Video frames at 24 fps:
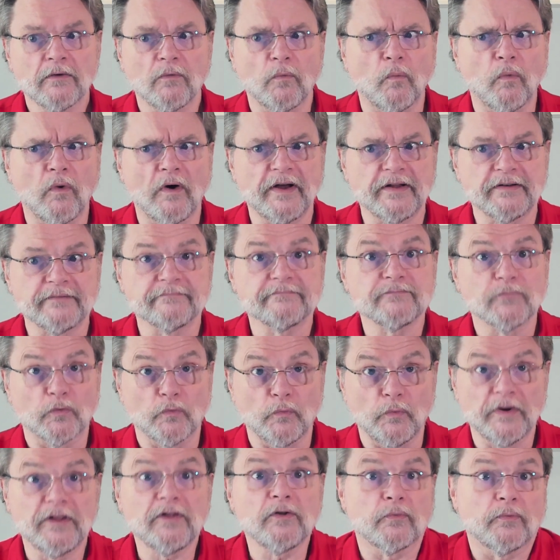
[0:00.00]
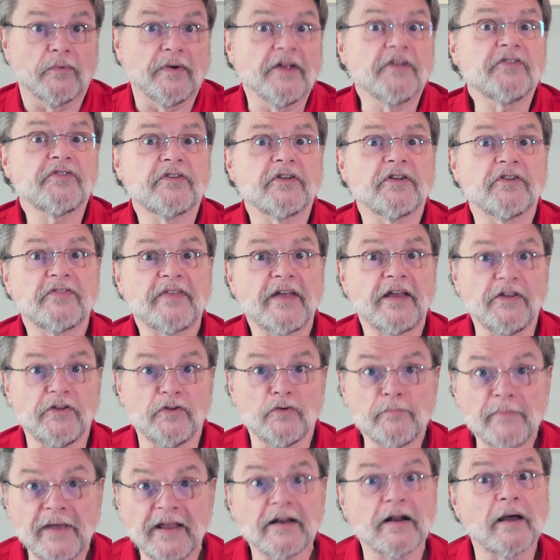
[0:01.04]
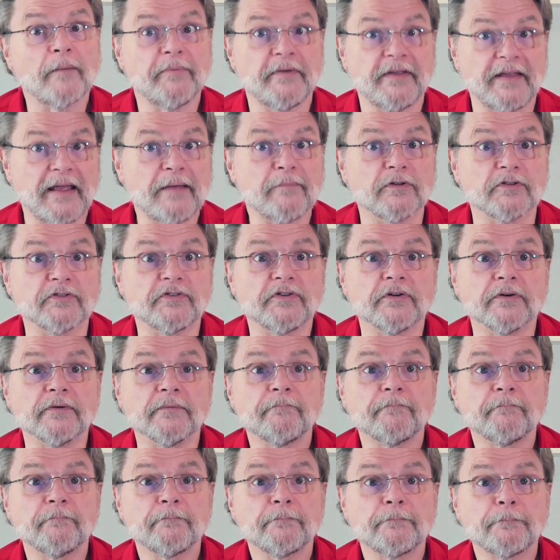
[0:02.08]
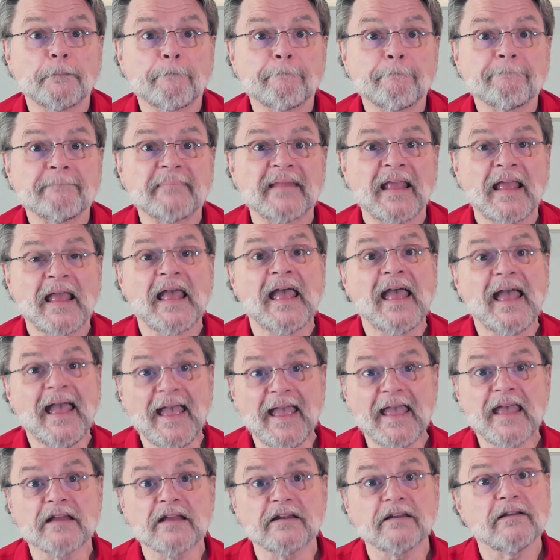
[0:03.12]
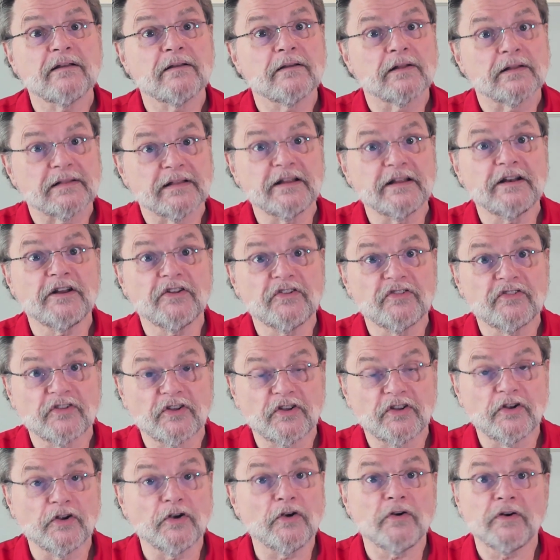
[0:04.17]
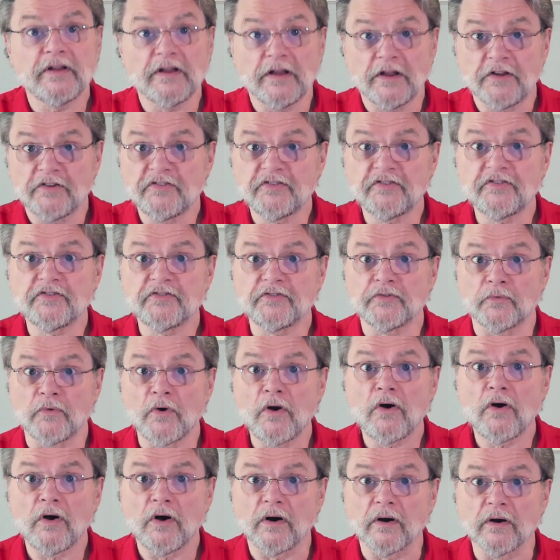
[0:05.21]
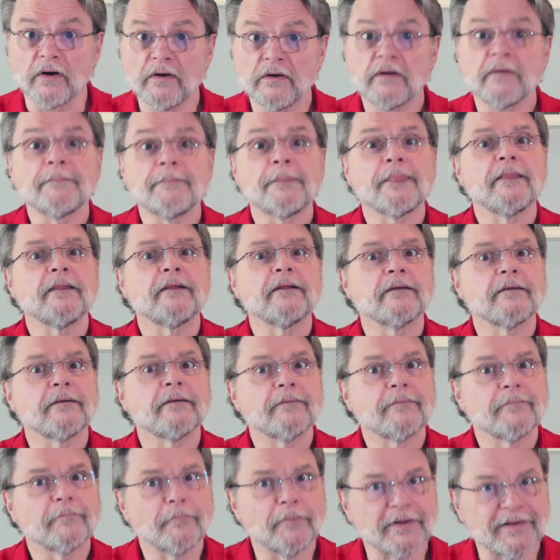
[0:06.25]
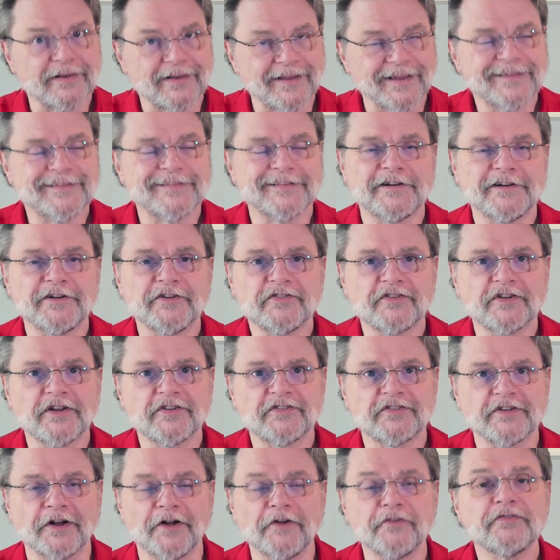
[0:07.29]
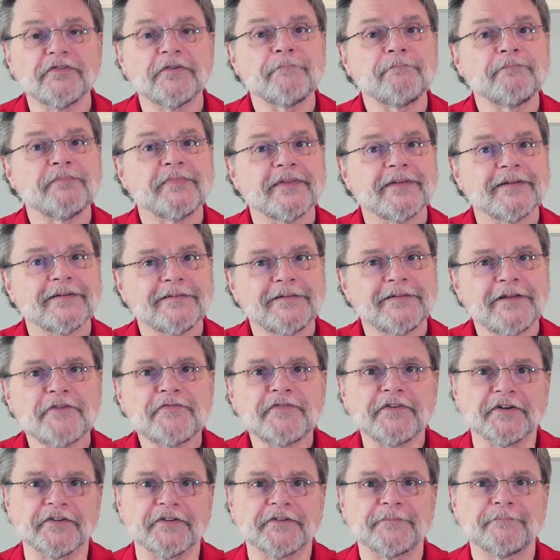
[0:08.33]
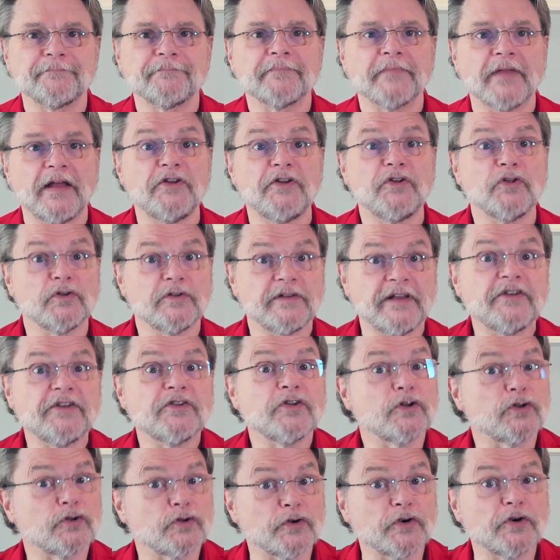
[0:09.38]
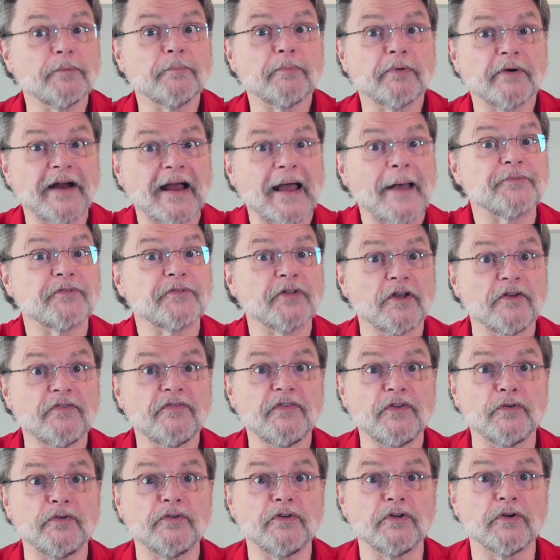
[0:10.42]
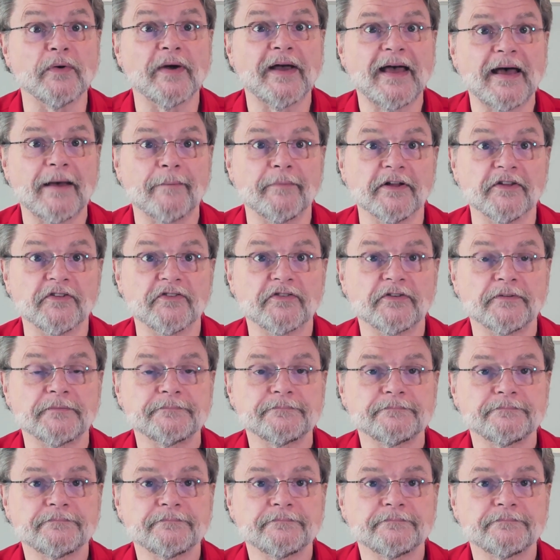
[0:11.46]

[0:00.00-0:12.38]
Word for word: One real risk is that you may not be able to. And Linux security is strong, but like Linux itself, different, and you'll need to learn perhaps a few new habits.